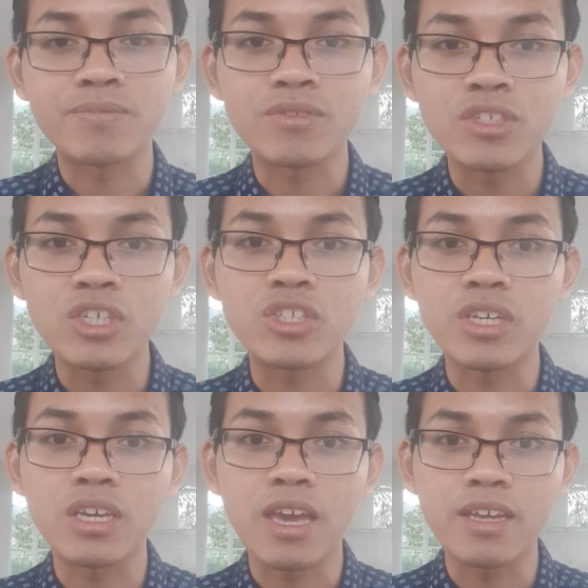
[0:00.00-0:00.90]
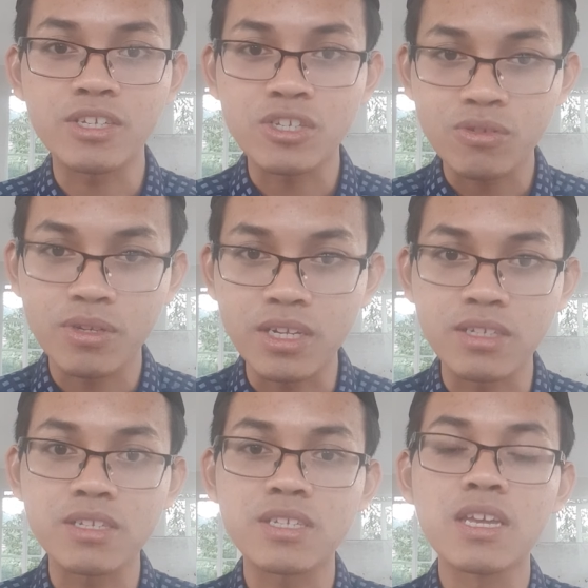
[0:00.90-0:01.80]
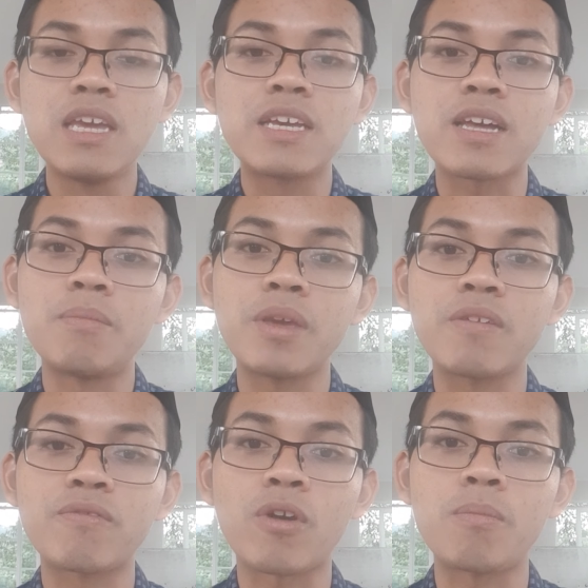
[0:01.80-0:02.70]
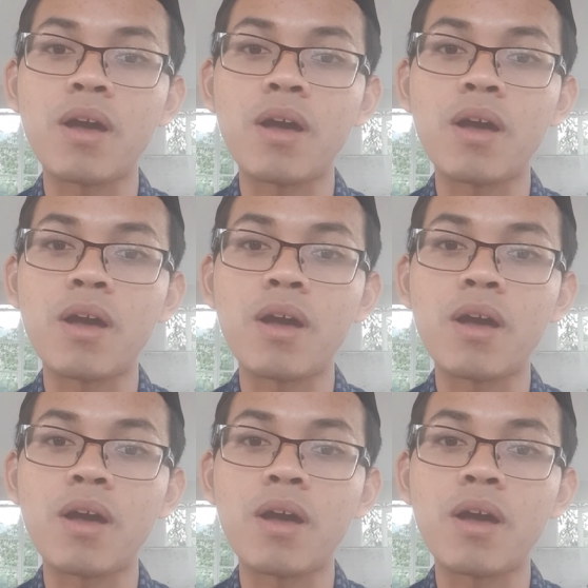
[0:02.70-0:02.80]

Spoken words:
teaching as students coming from